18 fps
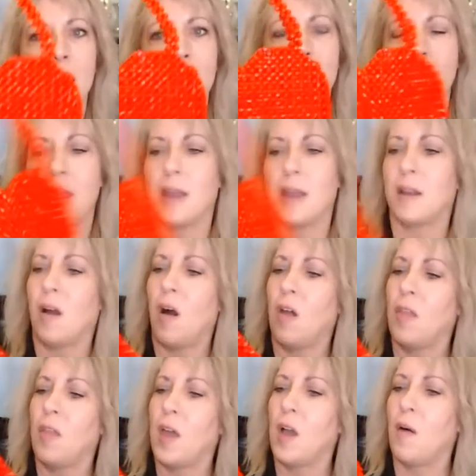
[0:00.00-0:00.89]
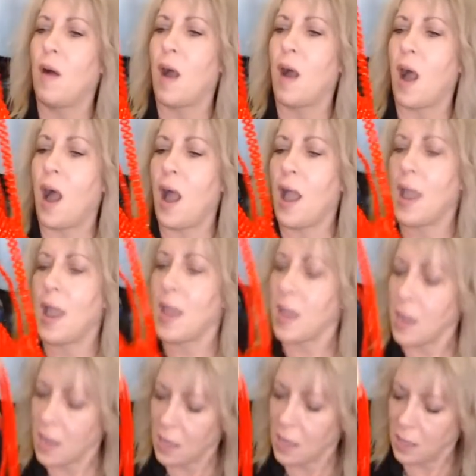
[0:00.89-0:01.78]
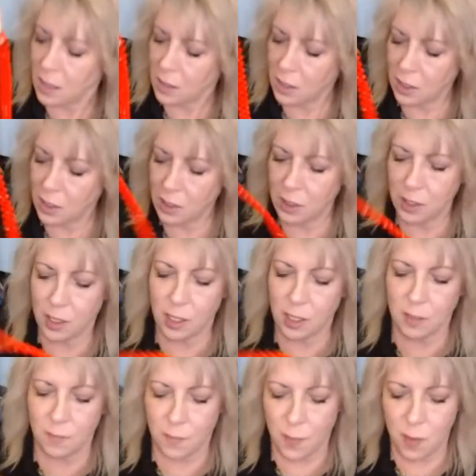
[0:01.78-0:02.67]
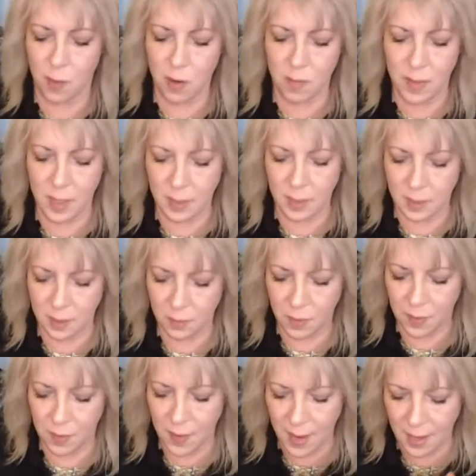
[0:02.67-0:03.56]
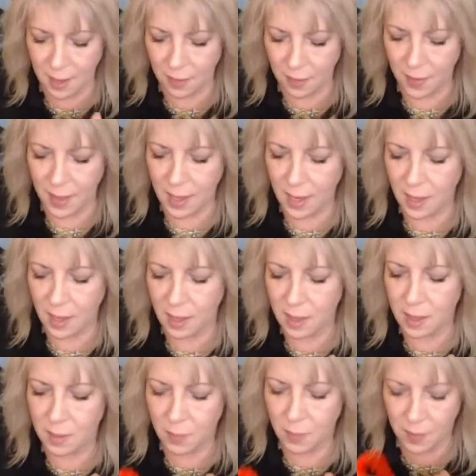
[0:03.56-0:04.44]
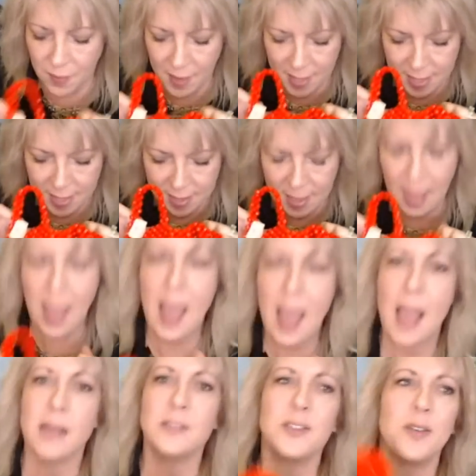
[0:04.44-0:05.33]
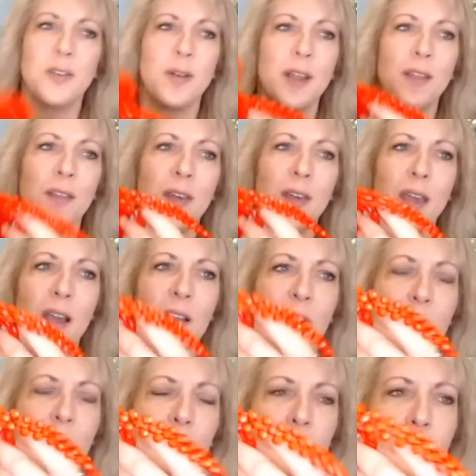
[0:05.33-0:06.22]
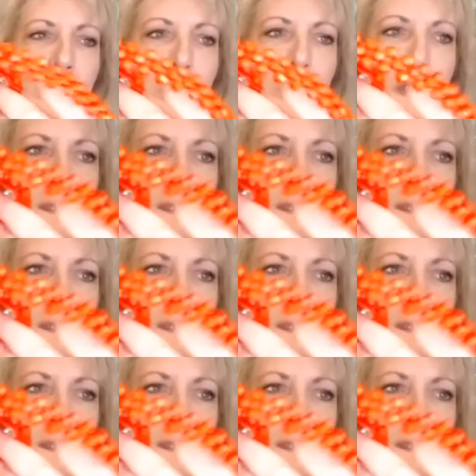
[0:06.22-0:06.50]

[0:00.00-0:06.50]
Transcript: And although I couldn't confirm it with anything, with any tags or anything, a lot of you